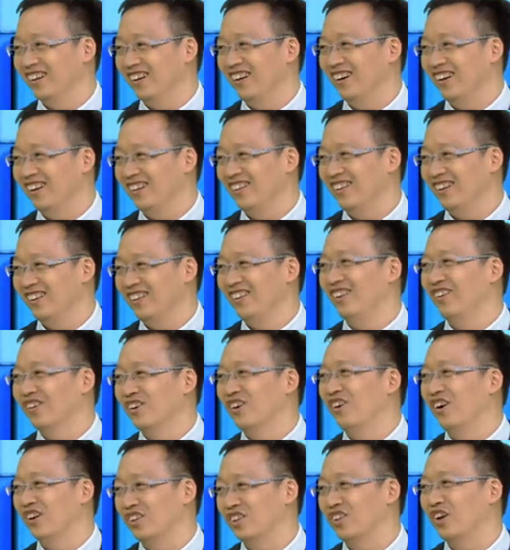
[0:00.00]
the
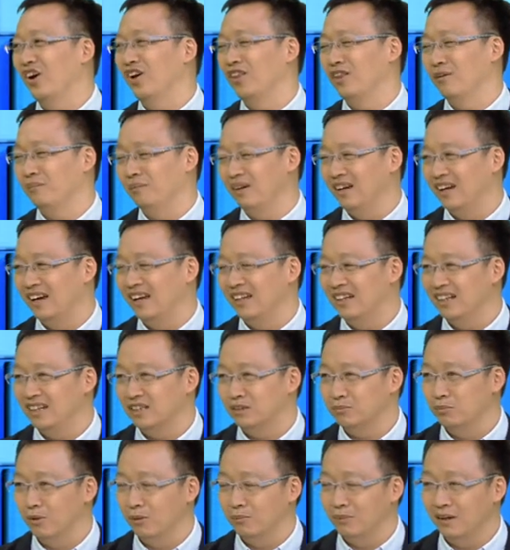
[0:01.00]
local autonomy at
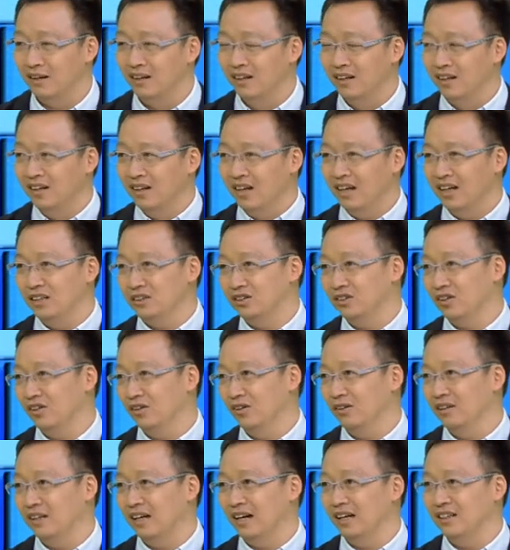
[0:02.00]
this moment. And
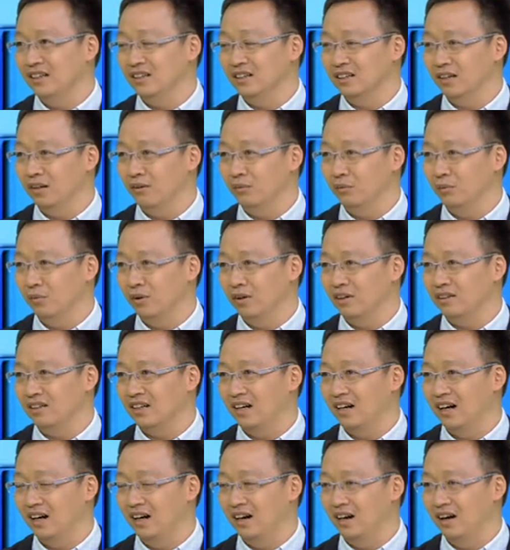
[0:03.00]
so that is what
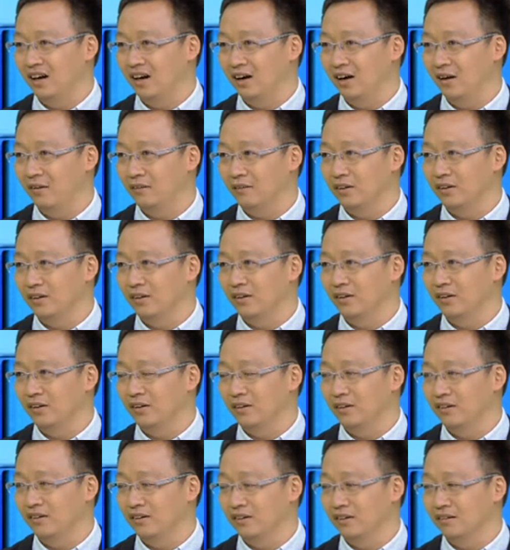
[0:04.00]

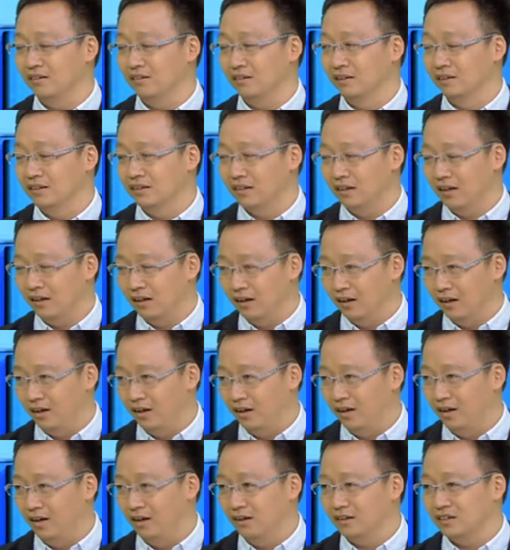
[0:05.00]
the
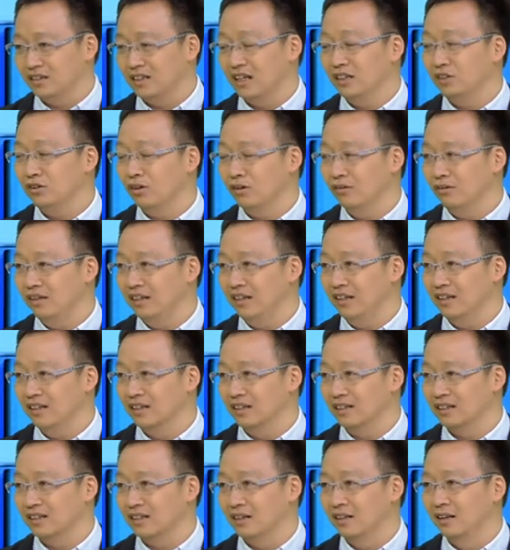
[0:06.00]
central
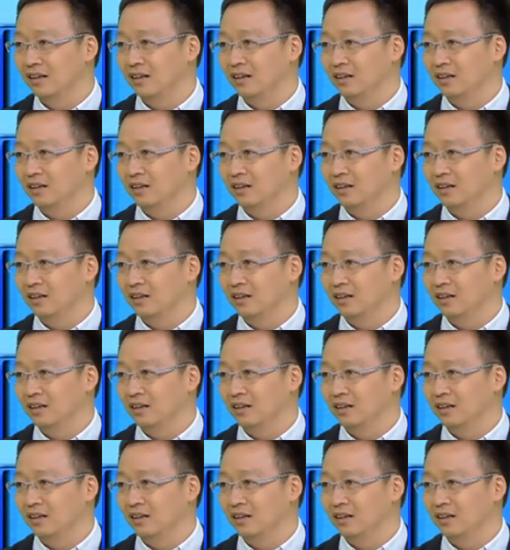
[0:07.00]
leaders